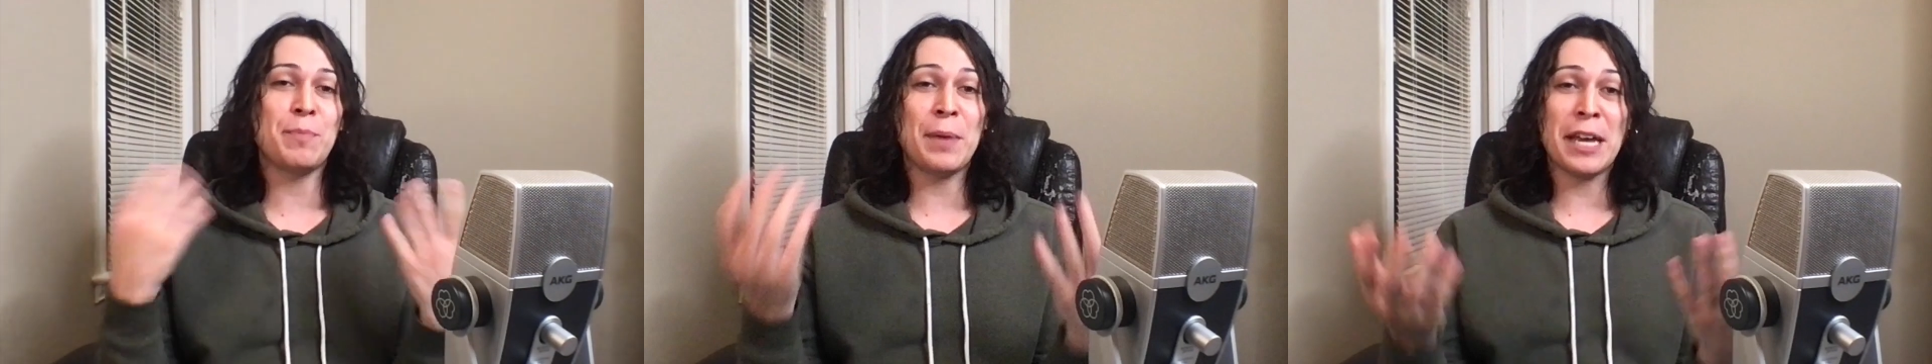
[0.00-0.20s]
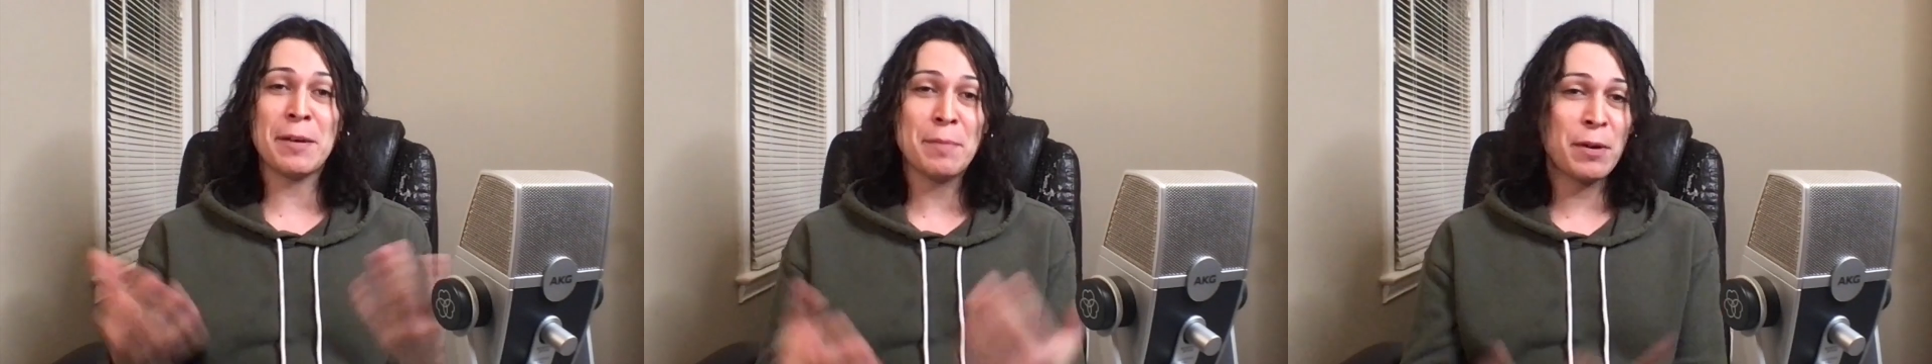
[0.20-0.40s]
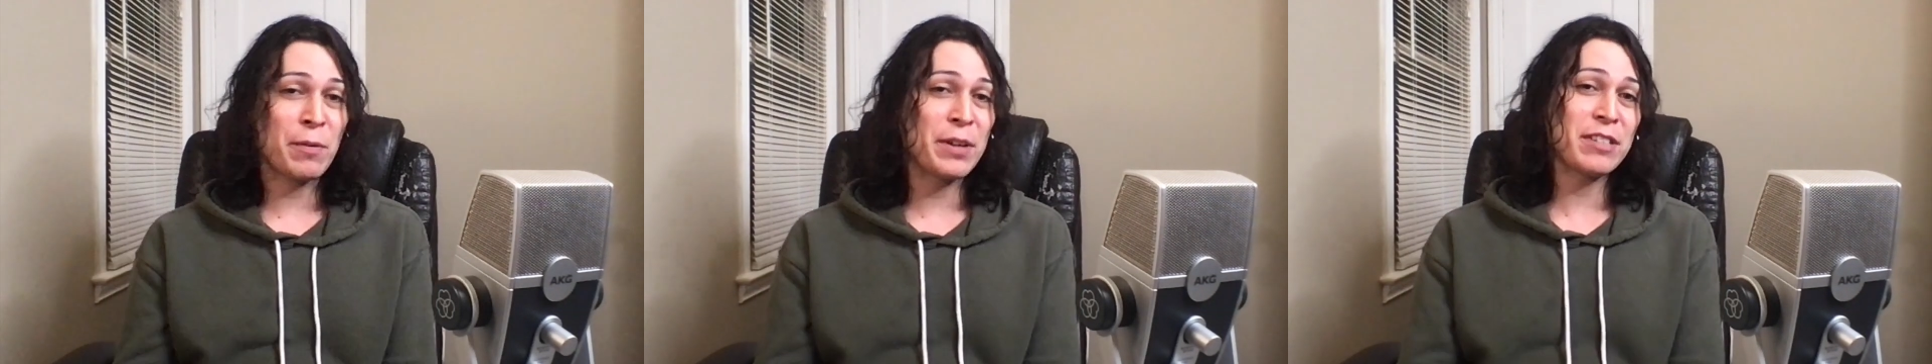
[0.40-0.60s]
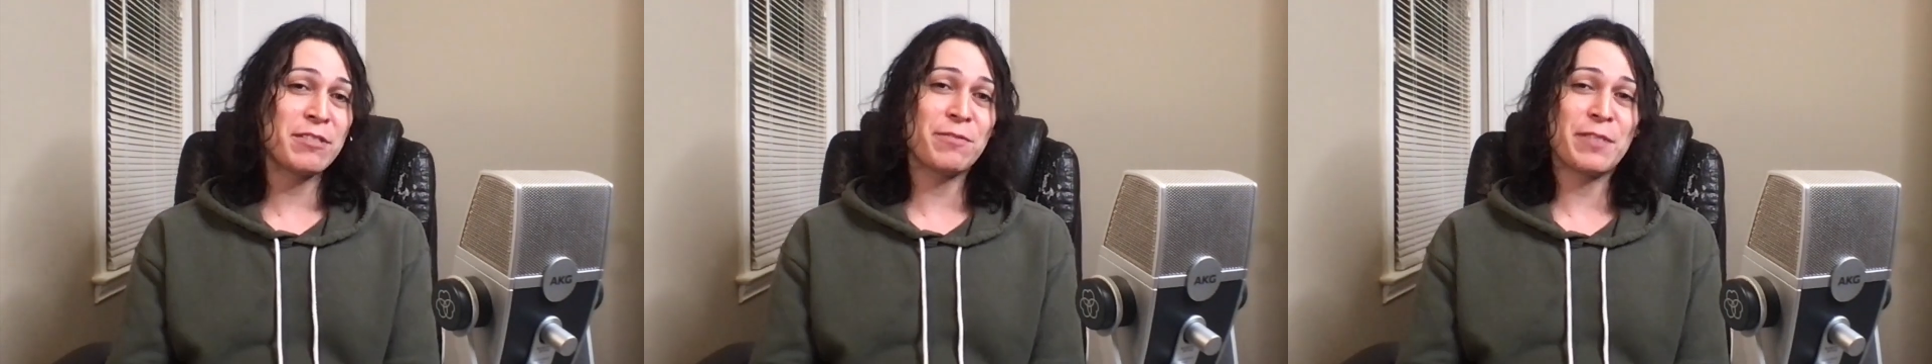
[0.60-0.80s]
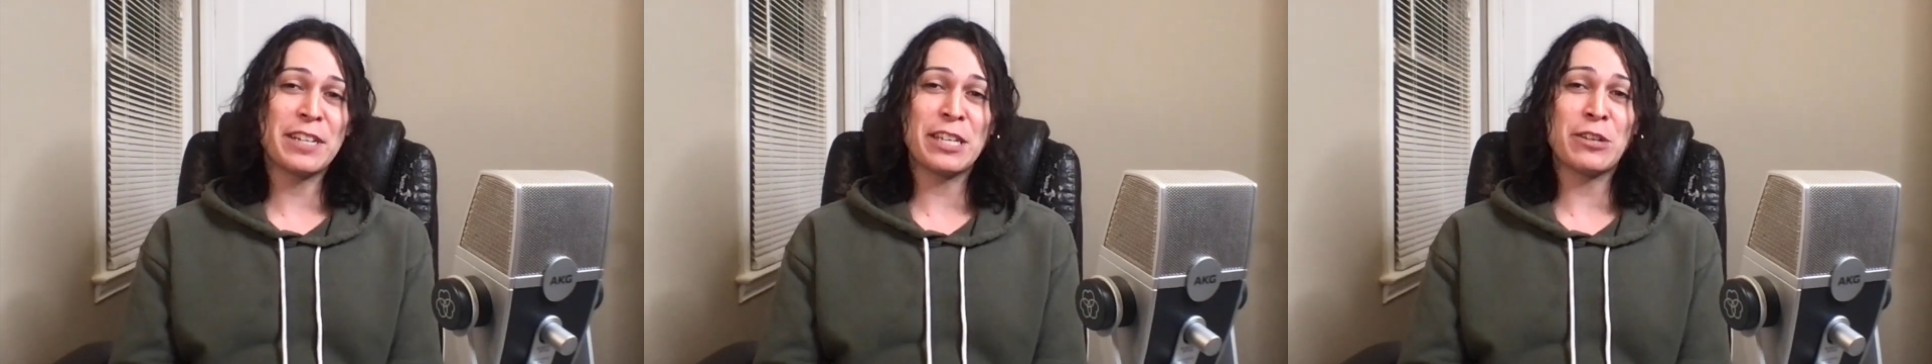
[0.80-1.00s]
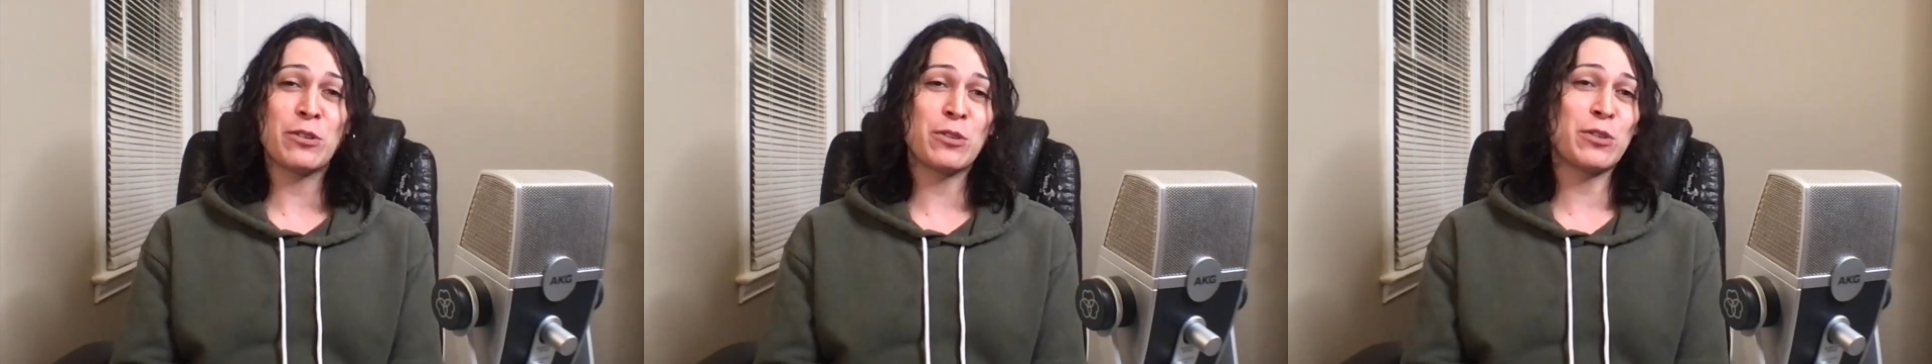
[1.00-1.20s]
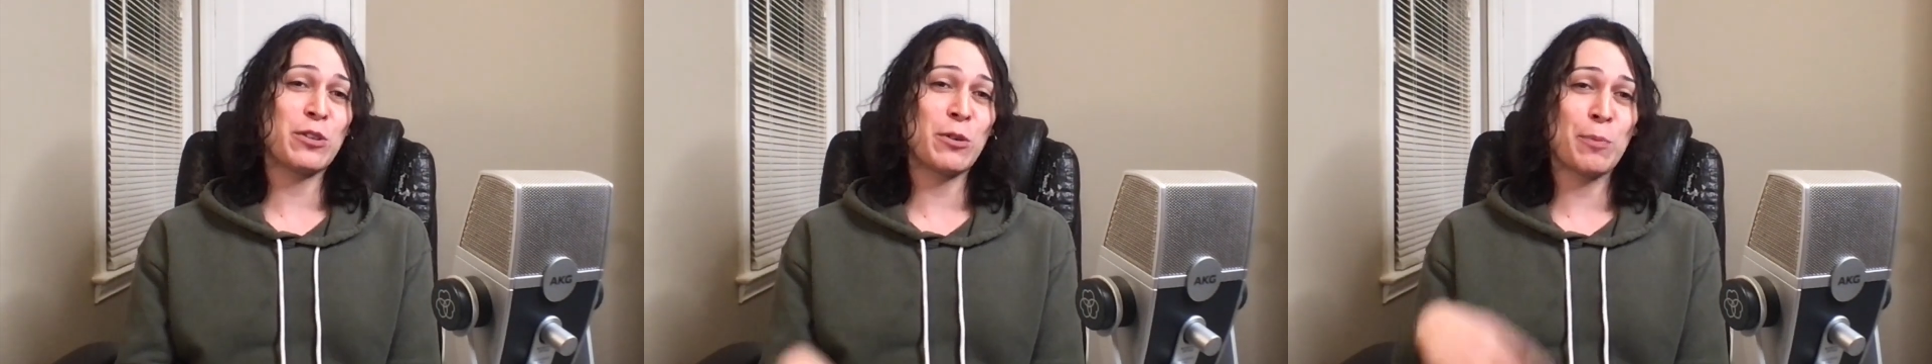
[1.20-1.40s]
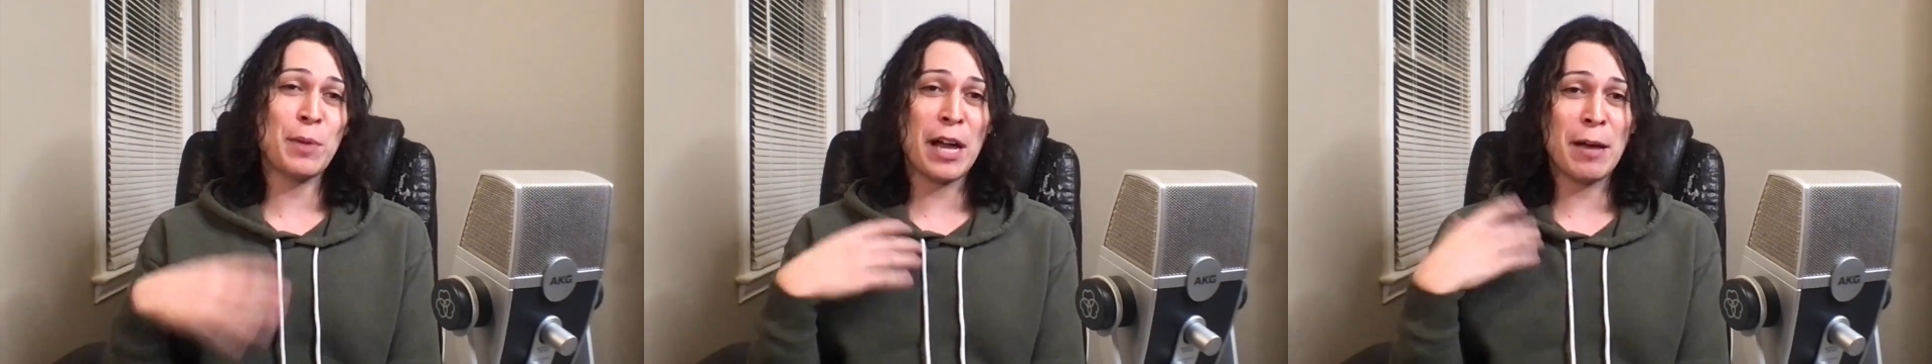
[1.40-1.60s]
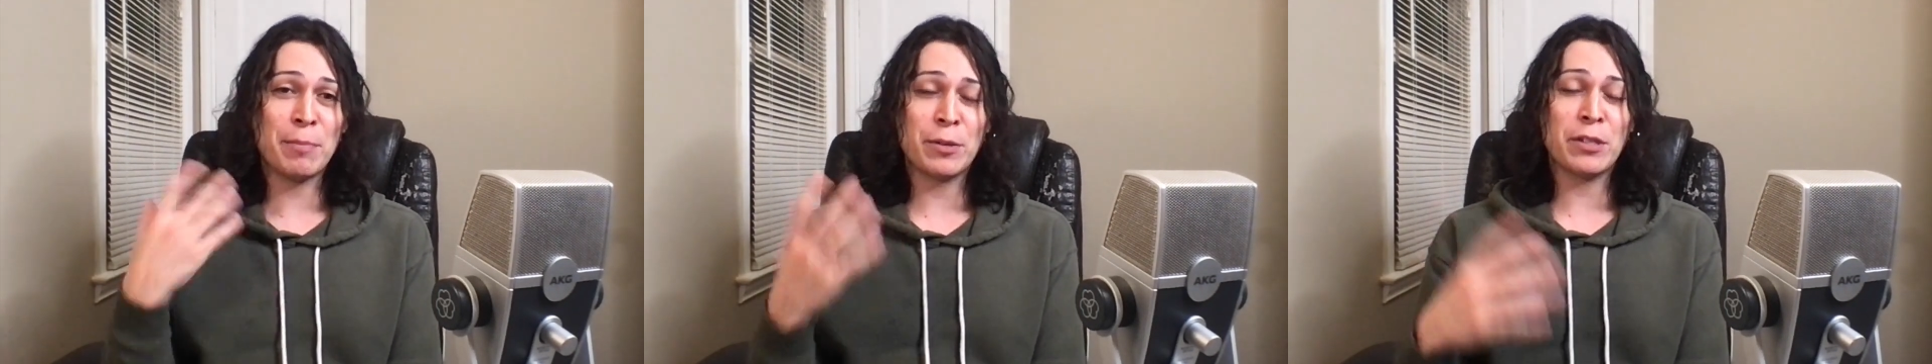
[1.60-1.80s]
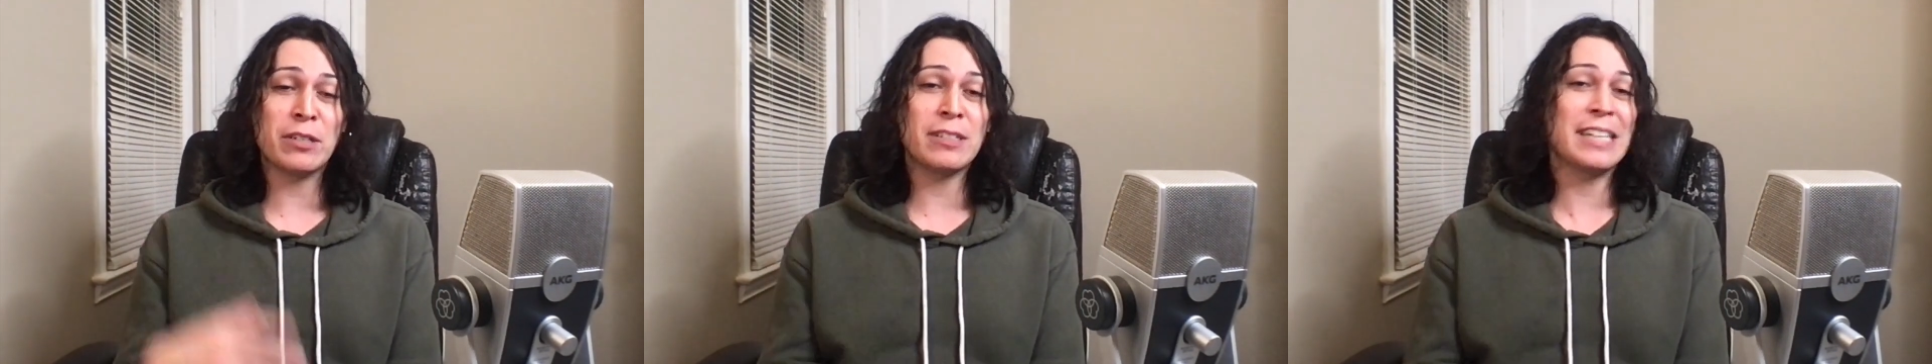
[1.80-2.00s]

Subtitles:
making my recent videos so popular.